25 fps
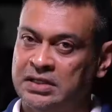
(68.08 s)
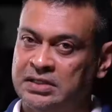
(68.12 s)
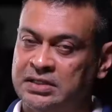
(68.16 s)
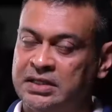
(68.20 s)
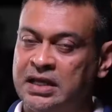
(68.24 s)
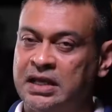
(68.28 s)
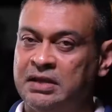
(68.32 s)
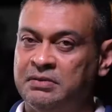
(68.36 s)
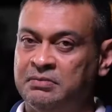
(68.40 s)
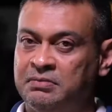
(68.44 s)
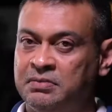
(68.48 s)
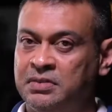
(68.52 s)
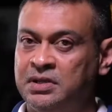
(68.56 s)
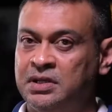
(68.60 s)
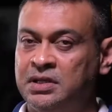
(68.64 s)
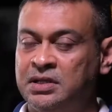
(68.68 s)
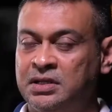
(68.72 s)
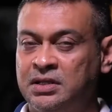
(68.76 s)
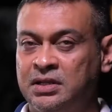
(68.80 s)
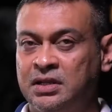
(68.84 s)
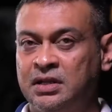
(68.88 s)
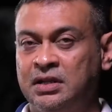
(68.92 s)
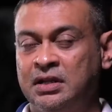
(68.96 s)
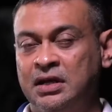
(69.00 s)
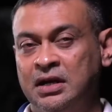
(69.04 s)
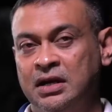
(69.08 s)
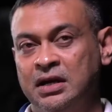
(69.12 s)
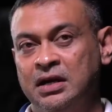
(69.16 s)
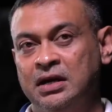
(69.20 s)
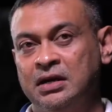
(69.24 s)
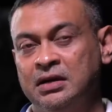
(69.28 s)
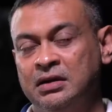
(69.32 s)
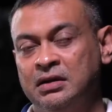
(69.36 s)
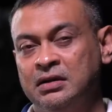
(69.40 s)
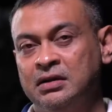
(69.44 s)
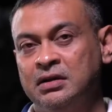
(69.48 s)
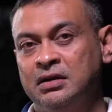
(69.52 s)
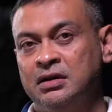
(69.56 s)
that mean
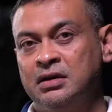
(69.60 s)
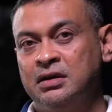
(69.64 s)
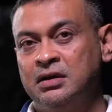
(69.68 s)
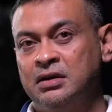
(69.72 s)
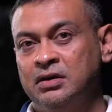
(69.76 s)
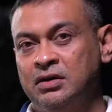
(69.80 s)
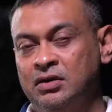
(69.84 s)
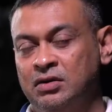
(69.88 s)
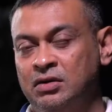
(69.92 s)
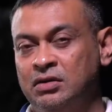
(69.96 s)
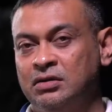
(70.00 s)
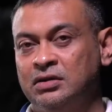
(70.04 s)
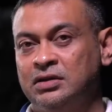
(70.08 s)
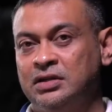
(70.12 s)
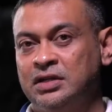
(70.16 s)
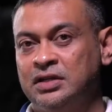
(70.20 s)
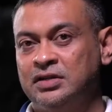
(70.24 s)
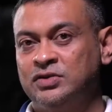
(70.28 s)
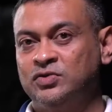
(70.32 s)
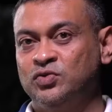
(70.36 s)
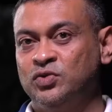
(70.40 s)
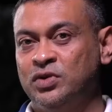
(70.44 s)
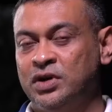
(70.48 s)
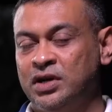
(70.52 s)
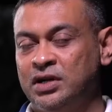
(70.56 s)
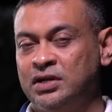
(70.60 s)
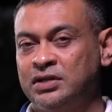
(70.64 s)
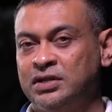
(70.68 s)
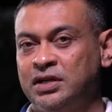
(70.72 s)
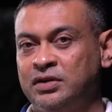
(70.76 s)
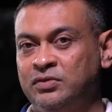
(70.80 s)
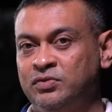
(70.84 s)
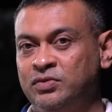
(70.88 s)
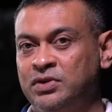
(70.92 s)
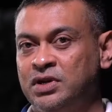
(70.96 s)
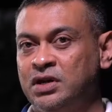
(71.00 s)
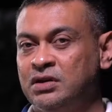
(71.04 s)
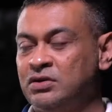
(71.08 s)
that all this while
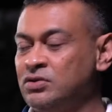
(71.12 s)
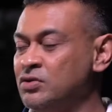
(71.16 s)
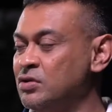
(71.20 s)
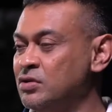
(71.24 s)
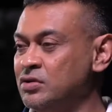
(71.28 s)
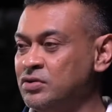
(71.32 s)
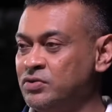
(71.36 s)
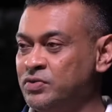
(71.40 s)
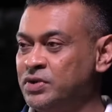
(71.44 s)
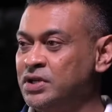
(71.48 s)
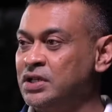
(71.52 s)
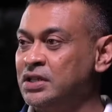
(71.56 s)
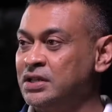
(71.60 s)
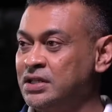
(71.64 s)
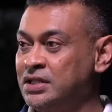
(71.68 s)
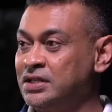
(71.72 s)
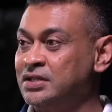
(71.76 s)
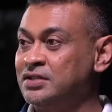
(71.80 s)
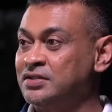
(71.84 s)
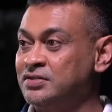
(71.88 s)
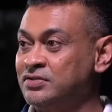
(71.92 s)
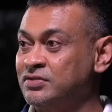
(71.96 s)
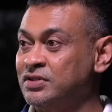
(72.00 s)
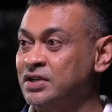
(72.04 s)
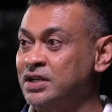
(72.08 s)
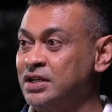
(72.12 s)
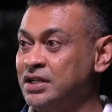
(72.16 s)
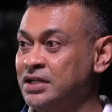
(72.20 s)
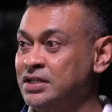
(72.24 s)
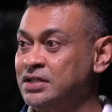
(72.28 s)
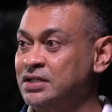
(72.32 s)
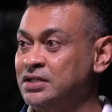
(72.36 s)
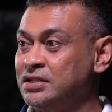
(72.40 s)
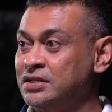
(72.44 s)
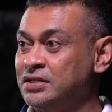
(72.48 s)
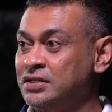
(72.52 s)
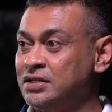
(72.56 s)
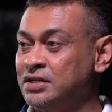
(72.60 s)
that we are not doing things
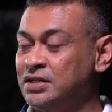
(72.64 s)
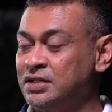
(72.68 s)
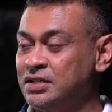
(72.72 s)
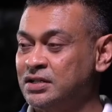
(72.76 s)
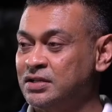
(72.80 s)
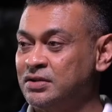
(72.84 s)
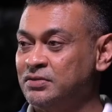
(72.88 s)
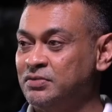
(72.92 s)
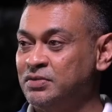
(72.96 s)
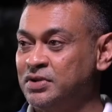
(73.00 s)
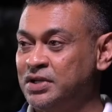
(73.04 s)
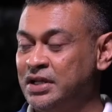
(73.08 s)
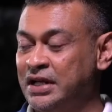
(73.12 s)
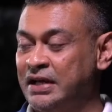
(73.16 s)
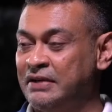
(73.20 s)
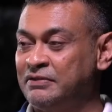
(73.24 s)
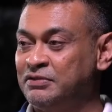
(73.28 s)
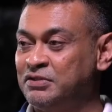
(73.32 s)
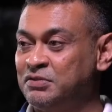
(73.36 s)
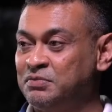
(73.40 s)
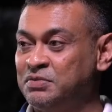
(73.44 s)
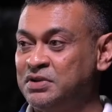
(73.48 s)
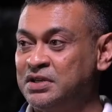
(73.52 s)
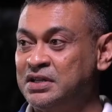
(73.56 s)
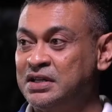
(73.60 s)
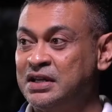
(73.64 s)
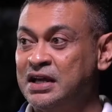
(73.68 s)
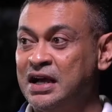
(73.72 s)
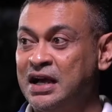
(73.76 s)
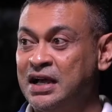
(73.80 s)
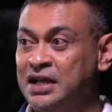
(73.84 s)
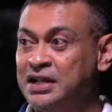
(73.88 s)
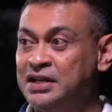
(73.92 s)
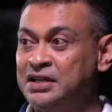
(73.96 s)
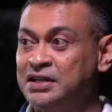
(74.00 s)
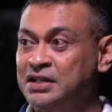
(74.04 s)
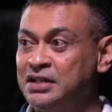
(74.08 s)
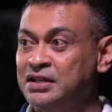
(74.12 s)
right, we have to be
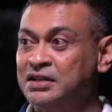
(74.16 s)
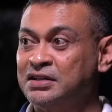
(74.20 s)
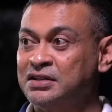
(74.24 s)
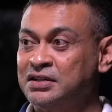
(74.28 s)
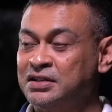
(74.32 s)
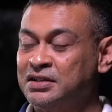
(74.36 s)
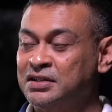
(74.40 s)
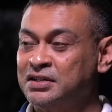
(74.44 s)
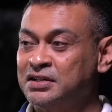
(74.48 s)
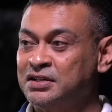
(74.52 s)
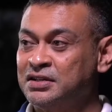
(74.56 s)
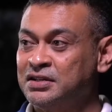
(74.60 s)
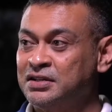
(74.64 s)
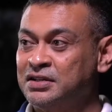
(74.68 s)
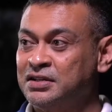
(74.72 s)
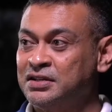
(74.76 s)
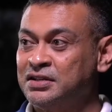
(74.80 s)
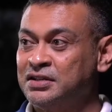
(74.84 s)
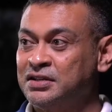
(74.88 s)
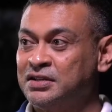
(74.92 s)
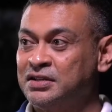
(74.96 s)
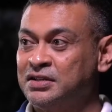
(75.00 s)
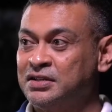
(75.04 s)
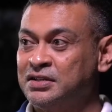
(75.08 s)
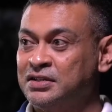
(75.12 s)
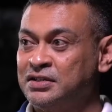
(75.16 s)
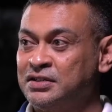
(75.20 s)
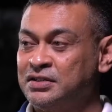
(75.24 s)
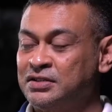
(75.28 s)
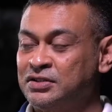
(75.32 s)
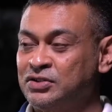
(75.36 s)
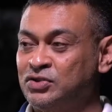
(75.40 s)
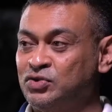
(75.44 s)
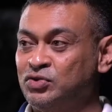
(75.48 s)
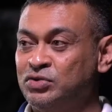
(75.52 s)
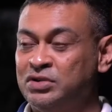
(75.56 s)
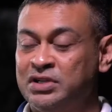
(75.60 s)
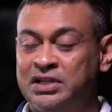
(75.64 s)
guided
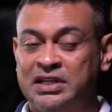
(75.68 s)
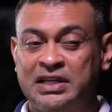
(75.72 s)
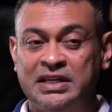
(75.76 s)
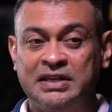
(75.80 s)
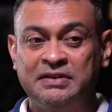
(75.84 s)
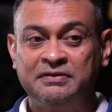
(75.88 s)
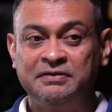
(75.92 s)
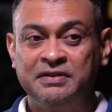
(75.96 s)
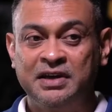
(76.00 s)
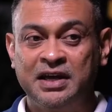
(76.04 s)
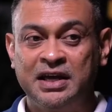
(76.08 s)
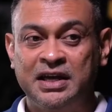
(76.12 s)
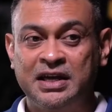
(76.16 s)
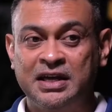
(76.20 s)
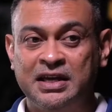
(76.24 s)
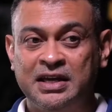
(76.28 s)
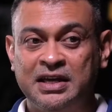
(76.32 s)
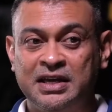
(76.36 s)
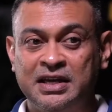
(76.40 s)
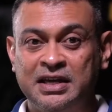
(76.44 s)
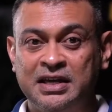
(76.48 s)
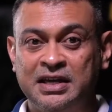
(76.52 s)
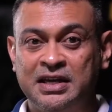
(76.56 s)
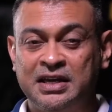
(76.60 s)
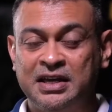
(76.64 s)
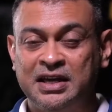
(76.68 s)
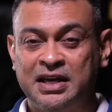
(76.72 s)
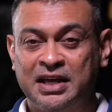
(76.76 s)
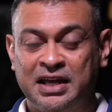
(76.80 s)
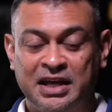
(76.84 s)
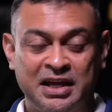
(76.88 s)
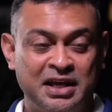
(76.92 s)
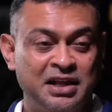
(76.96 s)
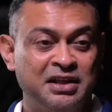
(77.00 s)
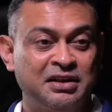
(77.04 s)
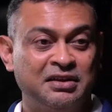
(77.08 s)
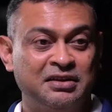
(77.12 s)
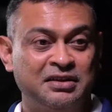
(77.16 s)
to live a
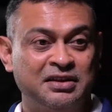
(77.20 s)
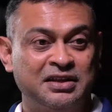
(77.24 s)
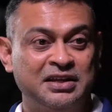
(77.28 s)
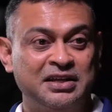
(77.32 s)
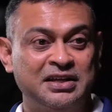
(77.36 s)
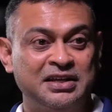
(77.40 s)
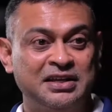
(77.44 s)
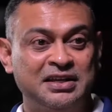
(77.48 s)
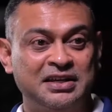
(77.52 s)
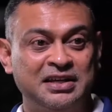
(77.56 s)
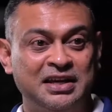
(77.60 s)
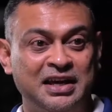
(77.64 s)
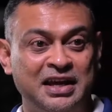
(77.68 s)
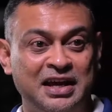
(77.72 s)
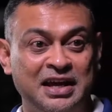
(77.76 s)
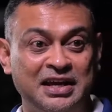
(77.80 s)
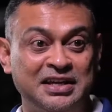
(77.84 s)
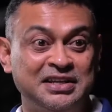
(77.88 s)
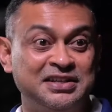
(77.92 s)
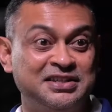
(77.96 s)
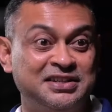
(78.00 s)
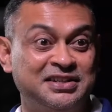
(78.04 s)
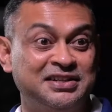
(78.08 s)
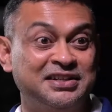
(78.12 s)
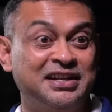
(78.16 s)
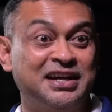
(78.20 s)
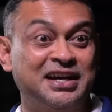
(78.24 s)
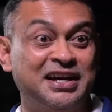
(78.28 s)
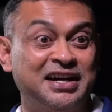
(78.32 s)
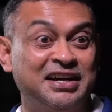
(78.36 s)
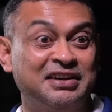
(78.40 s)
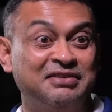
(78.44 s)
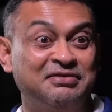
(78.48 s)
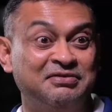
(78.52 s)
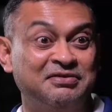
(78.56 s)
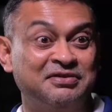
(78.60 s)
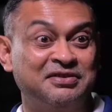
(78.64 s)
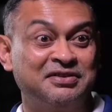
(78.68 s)
healthy, aged
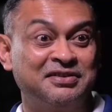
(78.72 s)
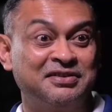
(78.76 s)
life?